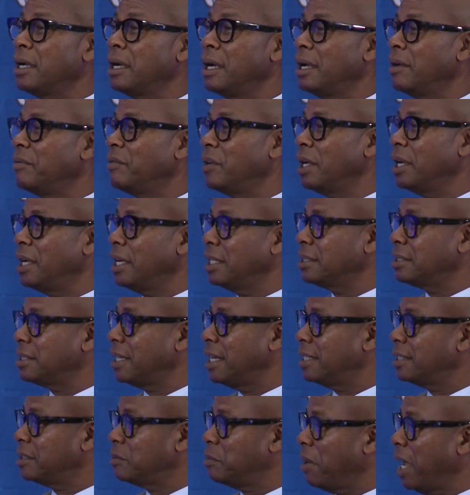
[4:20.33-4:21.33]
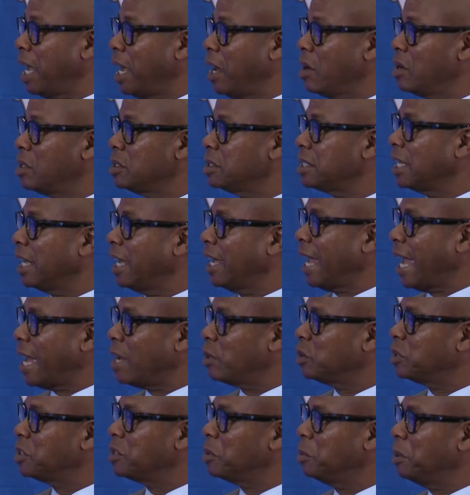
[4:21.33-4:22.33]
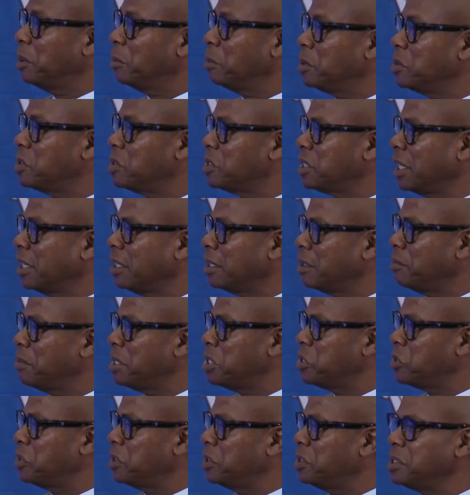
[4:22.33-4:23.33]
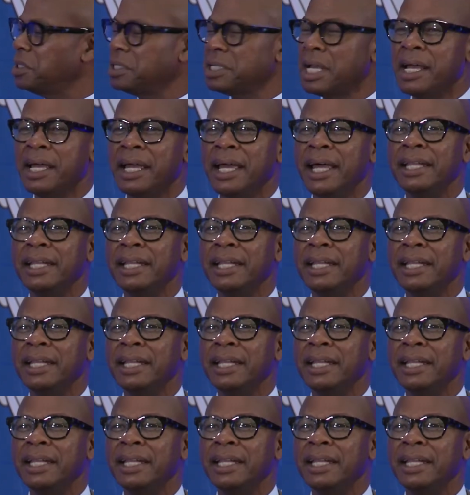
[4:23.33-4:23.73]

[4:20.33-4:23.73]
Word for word: of us as mayors and council members and commissioners,